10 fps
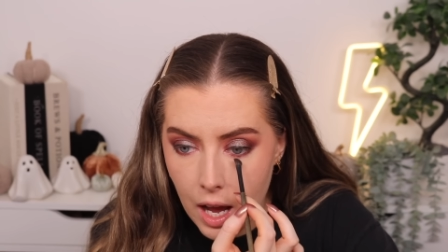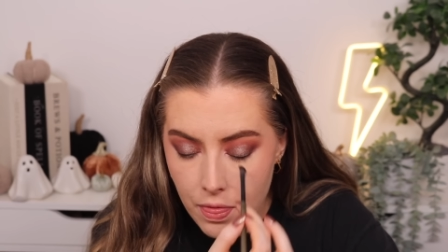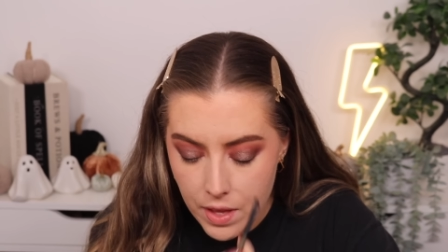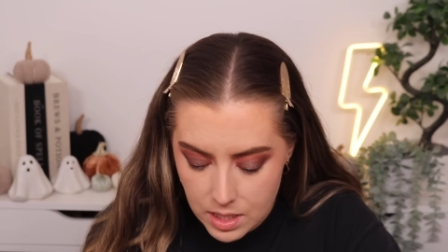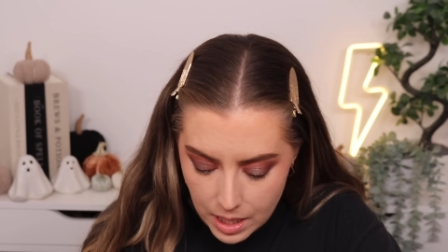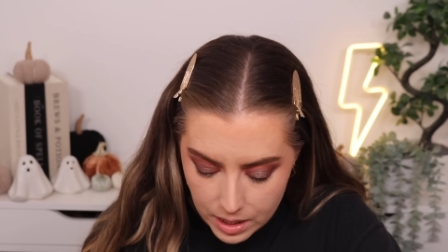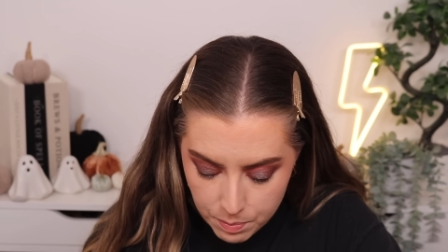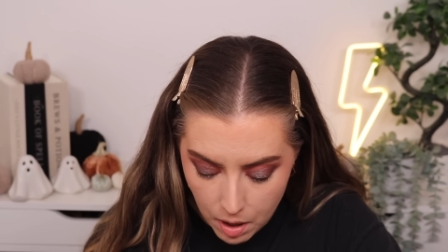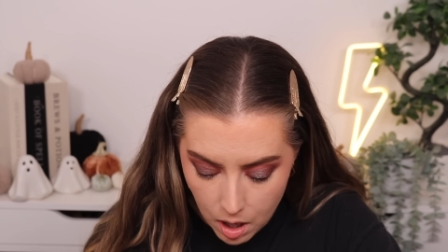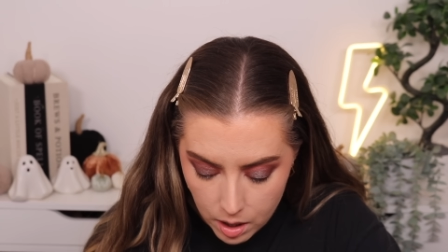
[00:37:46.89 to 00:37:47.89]
And this next
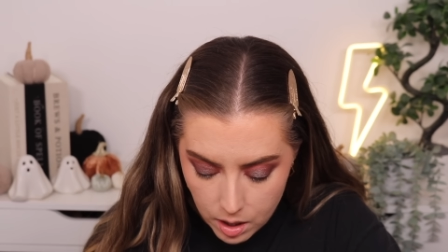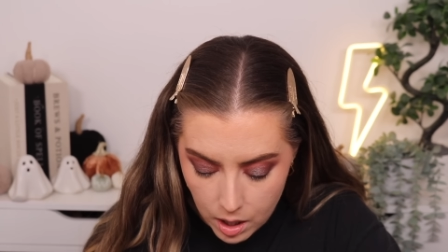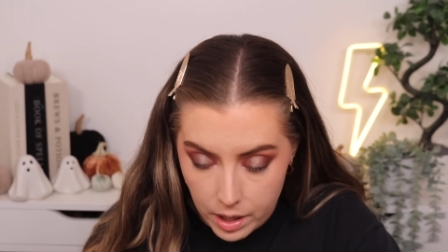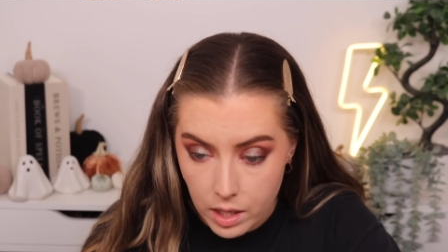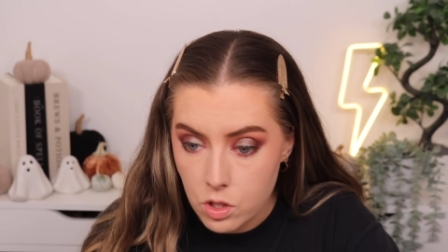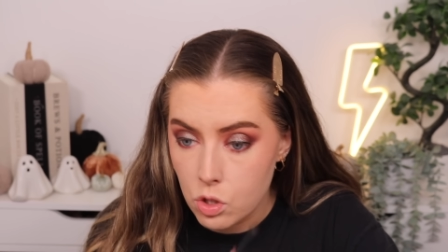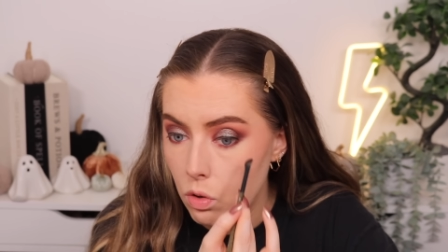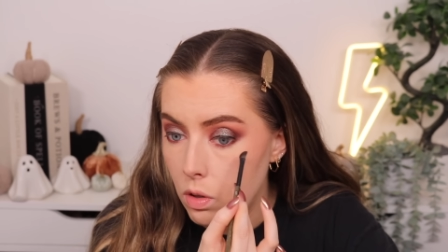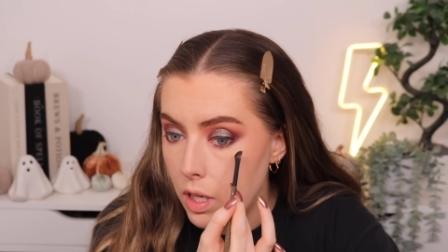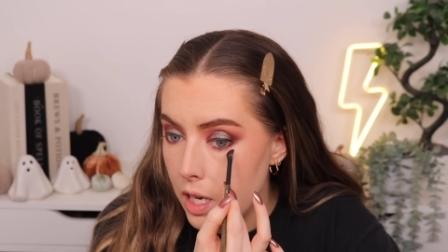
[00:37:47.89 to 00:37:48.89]
part, I
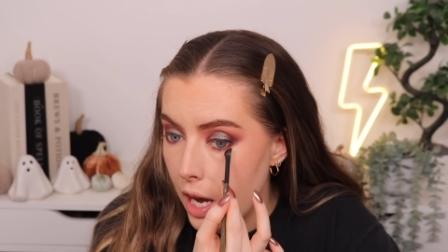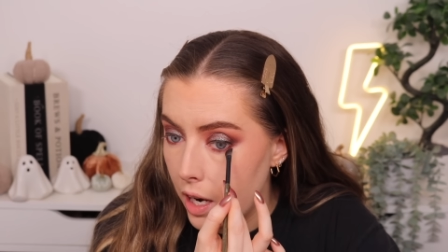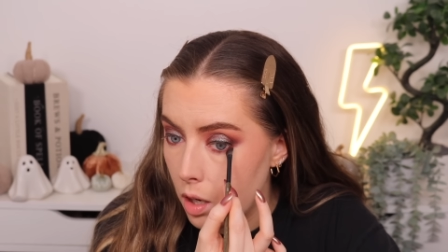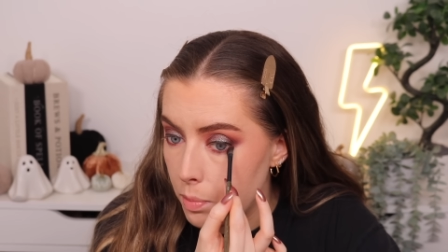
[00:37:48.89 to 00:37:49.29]
truly cannot